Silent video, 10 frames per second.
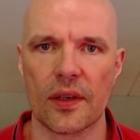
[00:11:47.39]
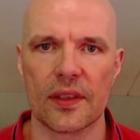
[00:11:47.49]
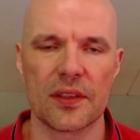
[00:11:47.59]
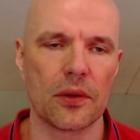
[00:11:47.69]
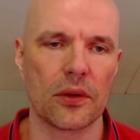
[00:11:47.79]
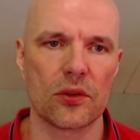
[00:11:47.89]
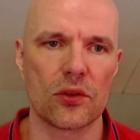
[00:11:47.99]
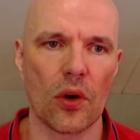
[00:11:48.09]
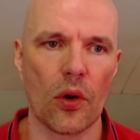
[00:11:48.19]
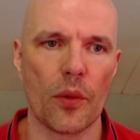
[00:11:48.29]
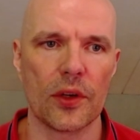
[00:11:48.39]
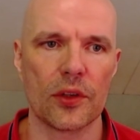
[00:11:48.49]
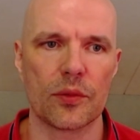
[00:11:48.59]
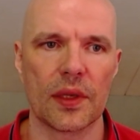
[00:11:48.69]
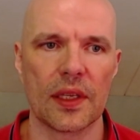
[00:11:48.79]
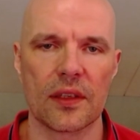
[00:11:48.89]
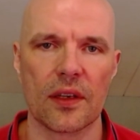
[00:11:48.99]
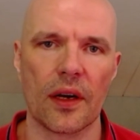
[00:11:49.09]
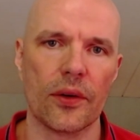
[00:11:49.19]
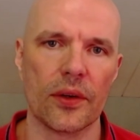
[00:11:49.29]
It's not so obvious, but it
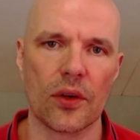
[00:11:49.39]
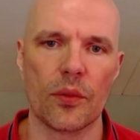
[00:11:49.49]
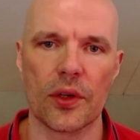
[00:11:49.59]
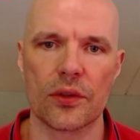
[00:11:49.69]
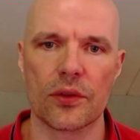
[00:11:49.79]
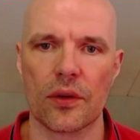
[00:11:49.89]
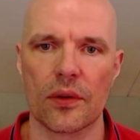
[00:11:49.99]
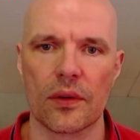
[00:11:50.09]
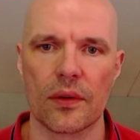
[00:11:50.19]
kind of is obvious though,